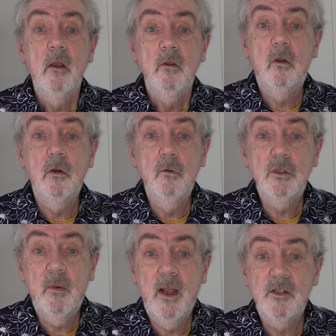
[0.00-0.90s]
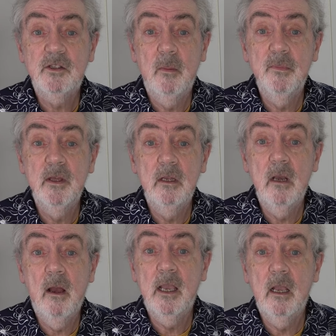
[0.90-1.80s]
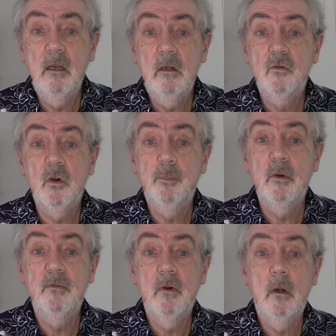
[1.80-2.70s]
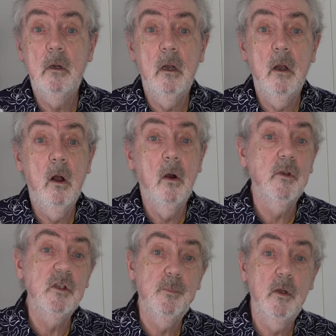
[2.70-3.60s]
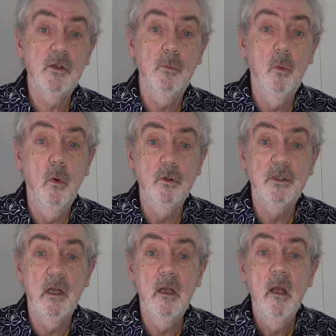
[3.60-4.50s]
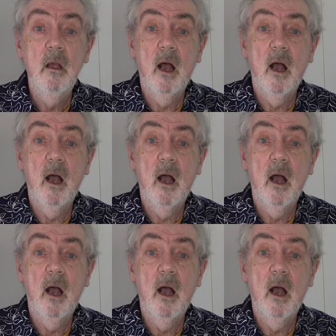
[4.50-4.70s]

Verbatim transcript: You could also add something like a little drop of orange blossom water.